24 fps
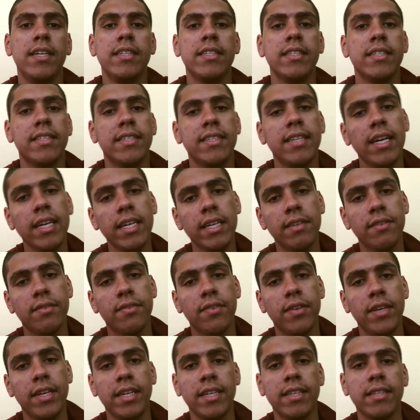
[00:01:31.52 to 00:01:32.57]
The second
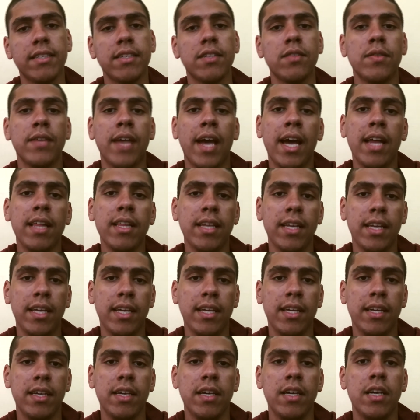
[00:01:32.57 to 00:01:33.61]
phrase,
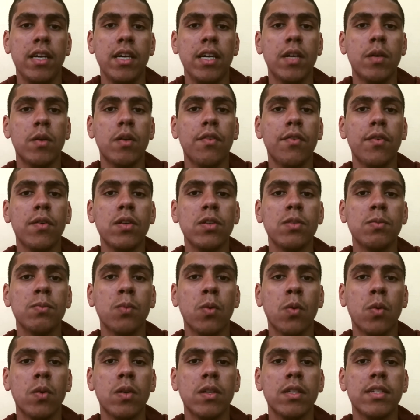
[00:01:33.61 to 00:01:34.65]
reality, refers
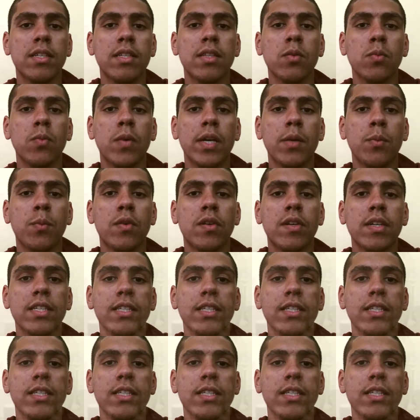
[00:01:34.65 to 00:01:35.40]
more to the way we're